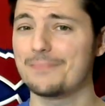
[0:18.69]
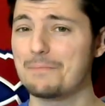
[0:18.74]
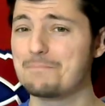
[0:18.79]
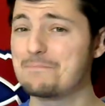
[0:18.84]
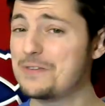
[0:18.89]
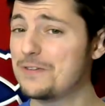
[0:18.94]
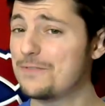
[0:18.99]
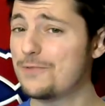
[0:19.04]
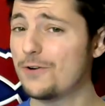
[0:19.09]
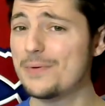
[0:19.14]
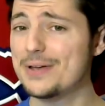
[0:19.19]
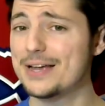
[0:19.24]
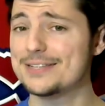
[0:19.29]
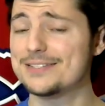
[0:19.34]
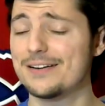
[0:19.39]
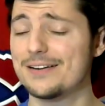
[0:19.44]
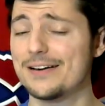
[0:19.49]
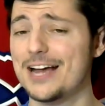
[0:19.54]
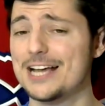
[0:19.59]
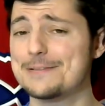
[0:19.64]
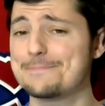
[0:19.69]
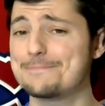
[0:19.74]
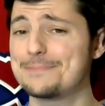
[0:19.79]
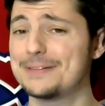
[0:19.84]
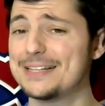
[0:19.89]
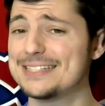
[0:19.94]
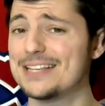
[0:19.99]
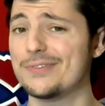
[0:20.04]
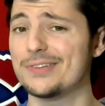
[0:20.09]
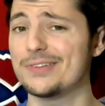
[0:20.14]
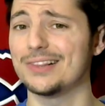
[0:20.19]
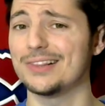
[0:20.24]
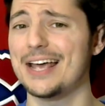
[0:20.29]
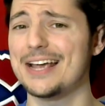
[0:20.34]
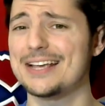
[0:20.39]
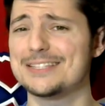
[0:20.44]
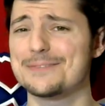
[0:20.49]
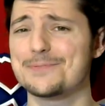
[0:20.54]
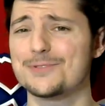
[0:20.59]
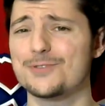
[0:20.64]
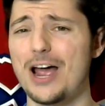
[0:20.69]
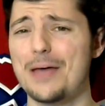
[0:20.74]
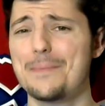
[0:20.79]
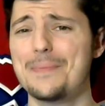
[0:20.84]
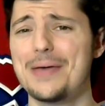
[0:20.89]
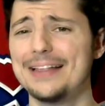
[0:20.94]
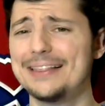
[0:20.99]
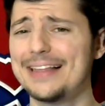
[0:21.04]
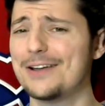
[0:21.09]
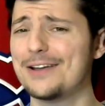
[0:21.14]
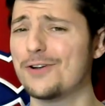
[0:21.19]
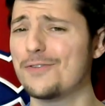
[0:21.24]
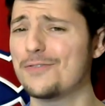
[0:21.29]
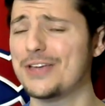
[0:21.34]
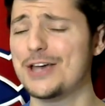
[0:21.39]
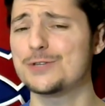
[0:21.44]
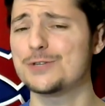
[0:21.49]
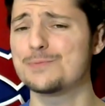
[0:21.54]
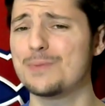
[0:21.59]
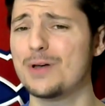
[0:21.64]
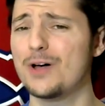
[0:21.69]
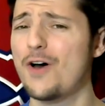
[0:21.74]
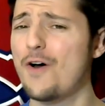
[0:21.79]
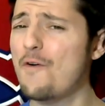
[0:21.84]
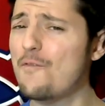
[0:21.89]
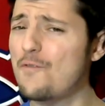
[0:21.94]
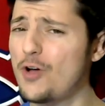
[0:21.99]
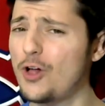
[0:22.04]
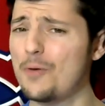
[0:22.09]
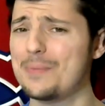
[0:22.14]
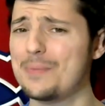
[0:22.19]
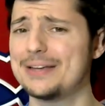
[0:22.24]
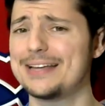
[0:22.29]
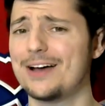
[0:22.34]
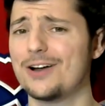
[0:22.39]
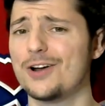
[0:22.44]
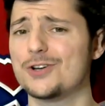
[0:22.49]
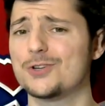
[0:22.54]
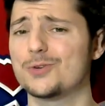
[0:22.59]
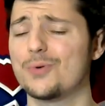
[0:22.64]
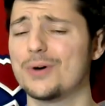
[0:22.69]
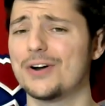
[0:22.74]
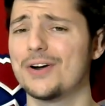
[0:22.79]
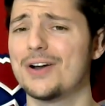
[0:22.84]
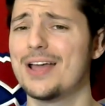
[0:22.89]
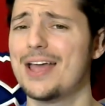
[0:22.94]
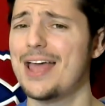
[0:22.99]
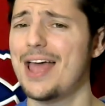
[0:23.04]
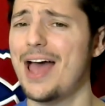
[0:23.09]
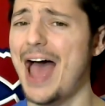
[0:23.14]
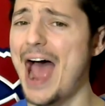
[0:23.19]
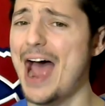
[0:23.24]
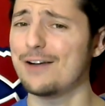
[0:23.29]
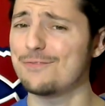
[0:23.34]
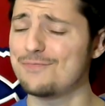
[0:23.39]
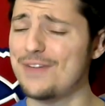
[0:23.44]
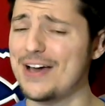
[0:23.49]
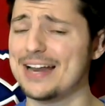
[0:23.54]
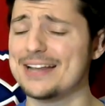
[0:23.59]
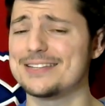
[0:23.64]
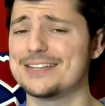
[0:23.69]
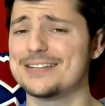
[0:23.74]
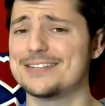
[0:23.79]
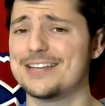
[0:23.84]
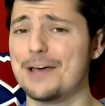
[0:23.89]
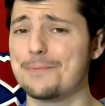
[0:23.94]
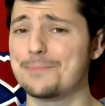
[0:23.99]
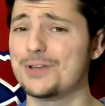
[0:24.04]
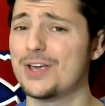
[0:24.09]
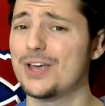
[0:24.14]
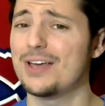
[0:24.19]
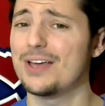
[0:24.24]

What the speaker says: Before we get started, guys, please leave a like, subscribe, hit that notification bell, follow me down on Twitter at Fantasy Tip.